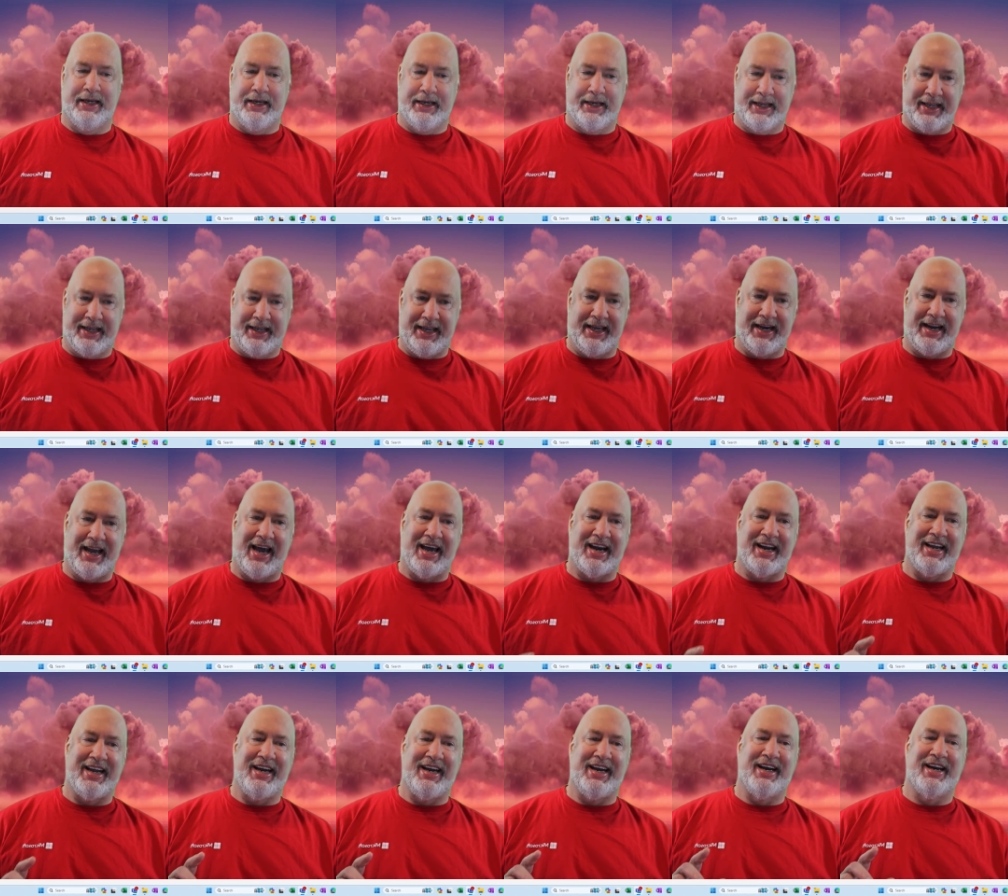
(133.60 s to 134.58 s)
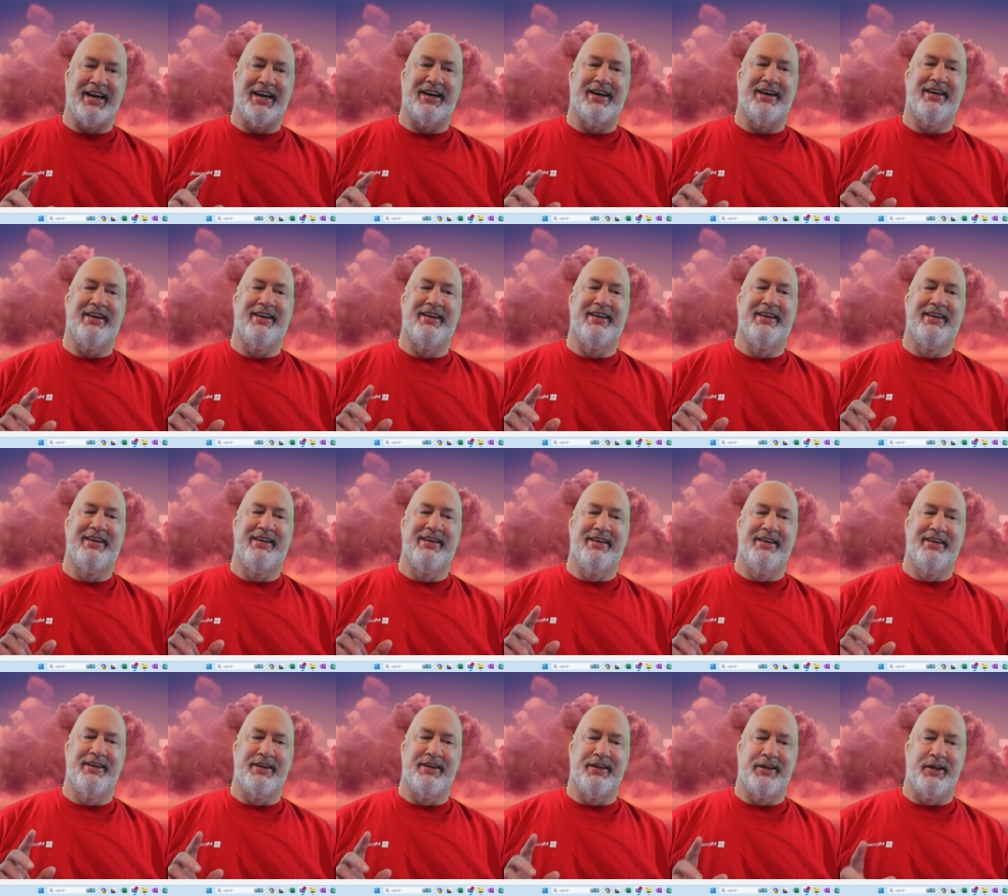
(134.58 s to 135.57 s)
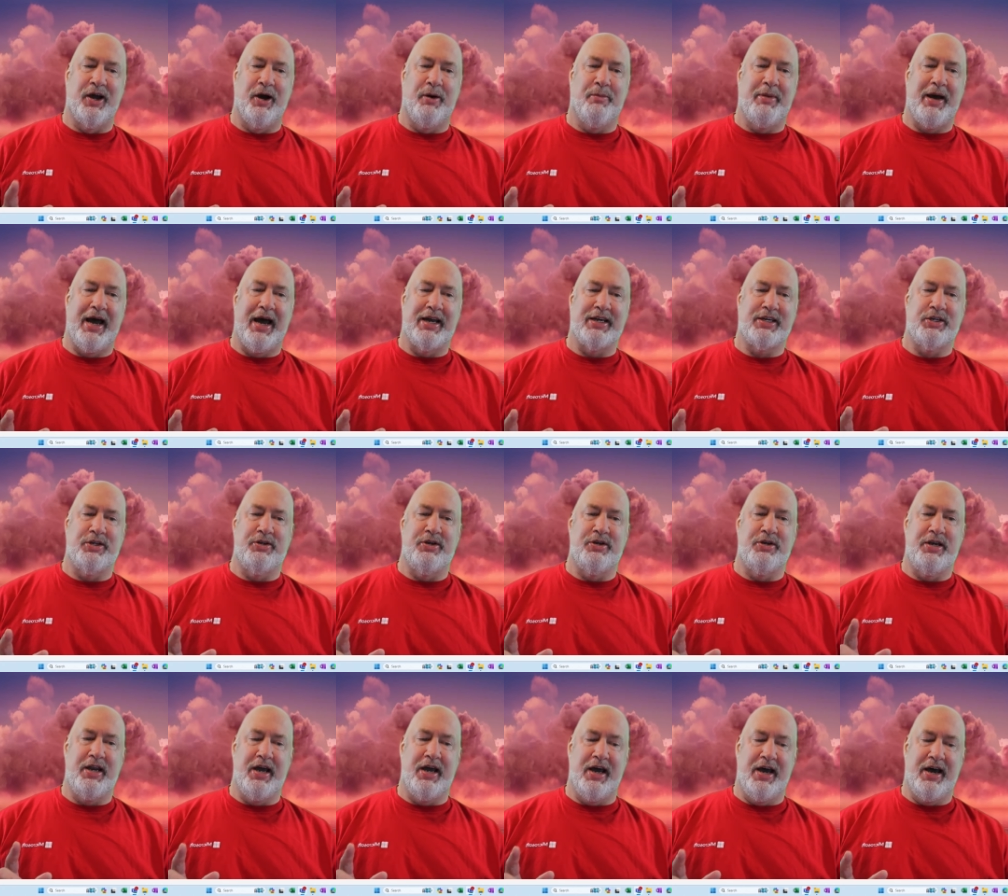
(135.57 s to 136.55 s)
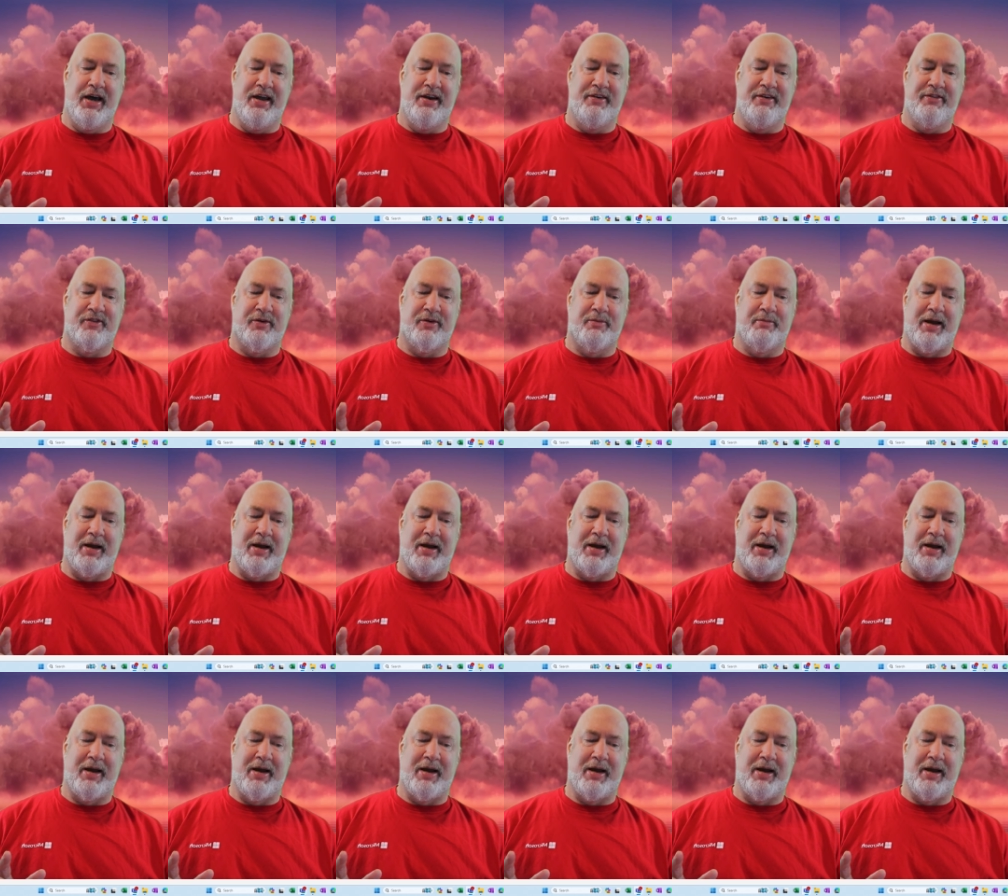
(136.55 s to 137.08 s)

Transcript: get out of here, go back to none for my